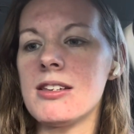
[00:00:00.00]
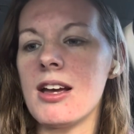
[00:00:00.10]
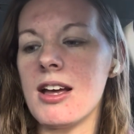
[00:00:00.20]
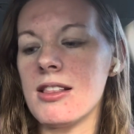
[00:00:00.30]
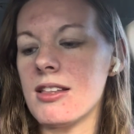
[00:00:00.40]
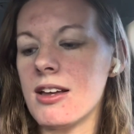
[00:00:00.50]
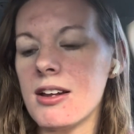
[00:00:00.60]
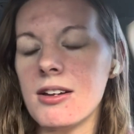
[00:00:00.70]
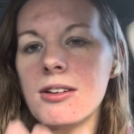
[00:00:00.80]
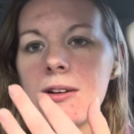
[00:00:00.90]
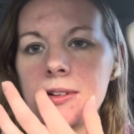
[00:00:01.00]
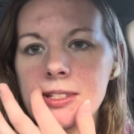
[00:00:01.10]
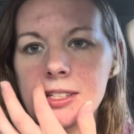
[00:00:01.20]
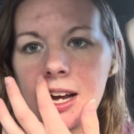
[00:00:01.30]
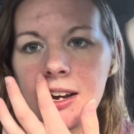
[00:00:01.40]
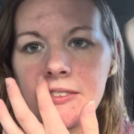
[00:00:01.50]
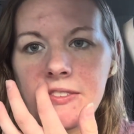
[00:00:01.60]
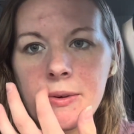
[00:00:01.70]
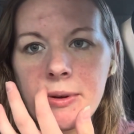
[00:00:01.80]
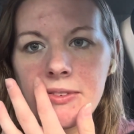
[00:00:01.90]
and then go inside
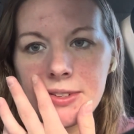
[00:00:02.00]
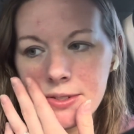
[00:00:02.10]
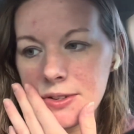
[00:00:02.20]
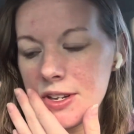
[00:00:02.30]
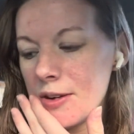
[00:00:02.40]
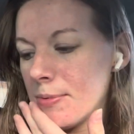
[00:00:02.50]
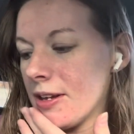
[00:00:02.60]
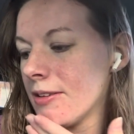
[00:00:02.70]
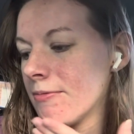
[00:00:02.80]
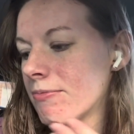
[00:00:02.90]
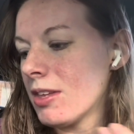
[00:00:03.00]
for my physical therapy.